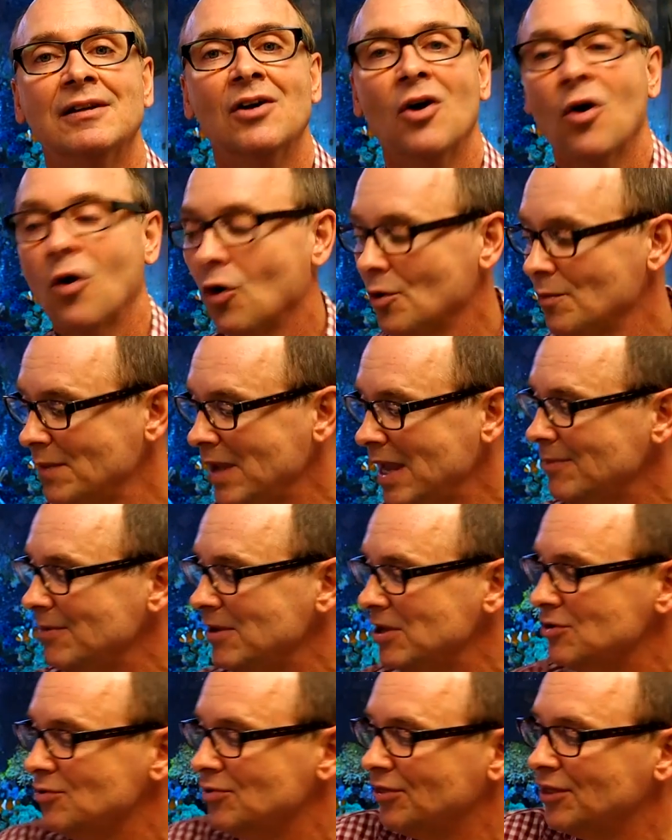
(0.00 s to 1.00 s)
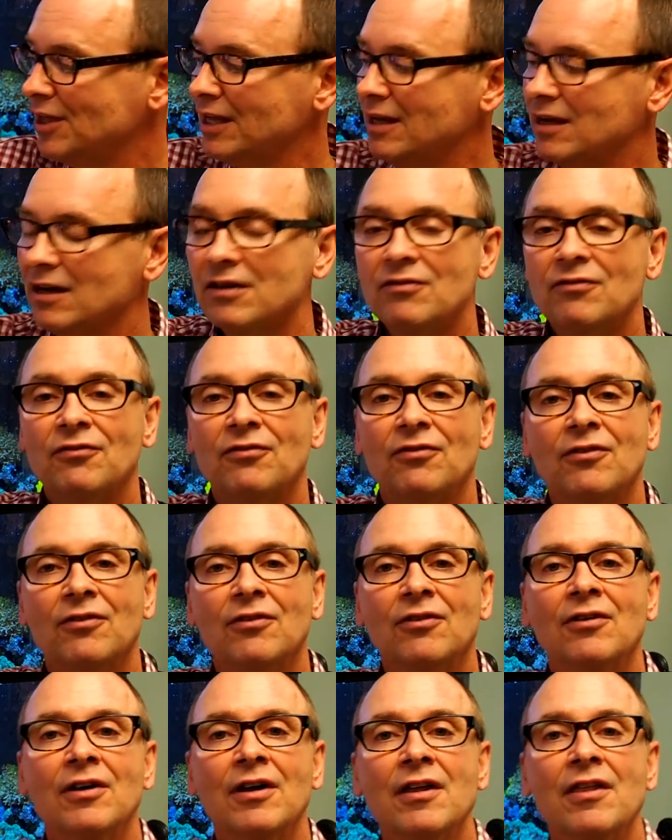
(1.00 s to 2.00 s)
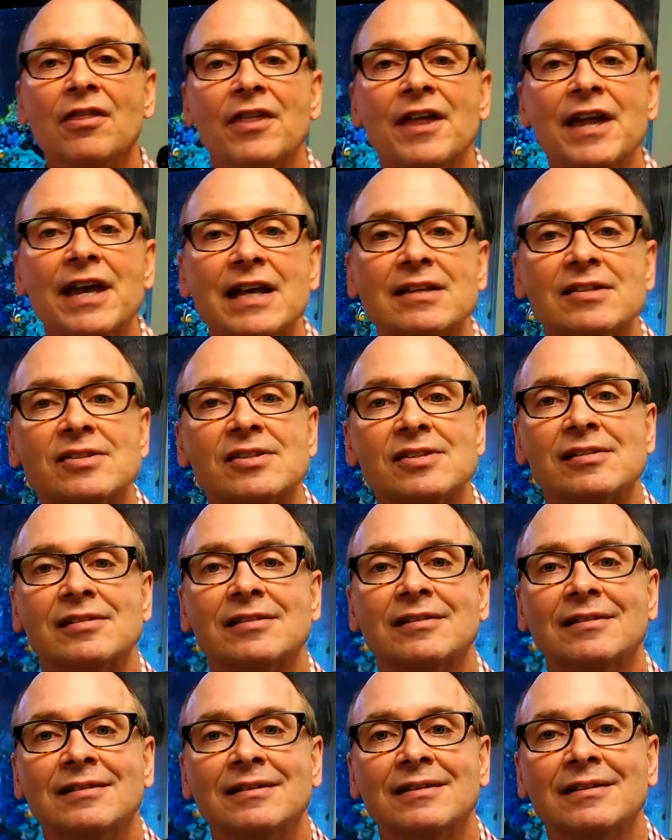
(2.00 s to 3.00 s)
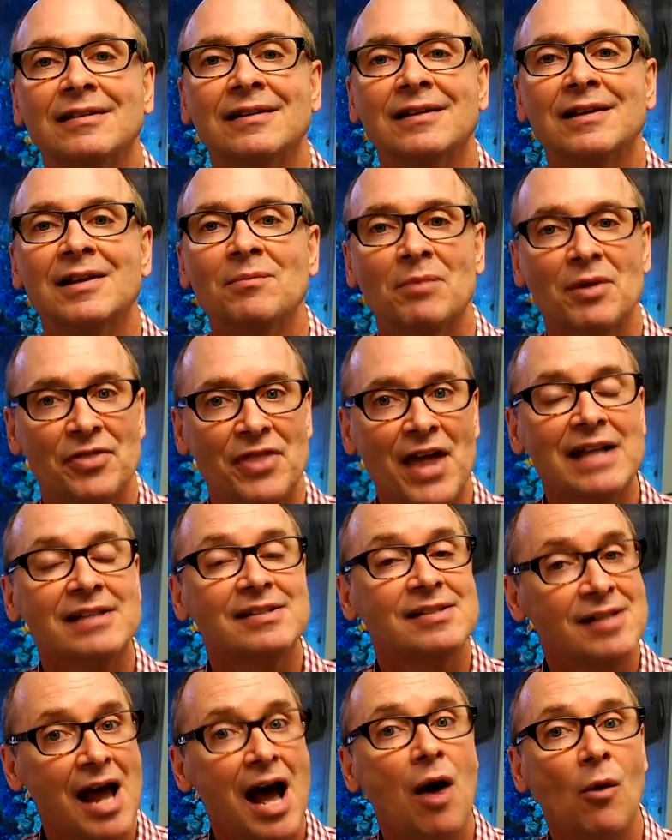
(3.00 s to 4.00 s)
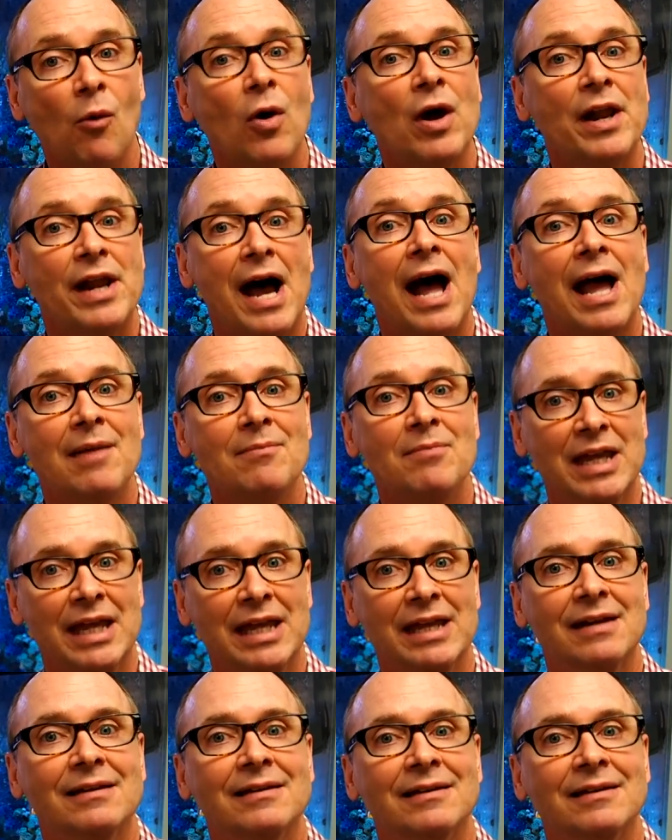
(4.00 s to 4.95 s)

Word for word: Or maybe you think of this, but that's not what I mean.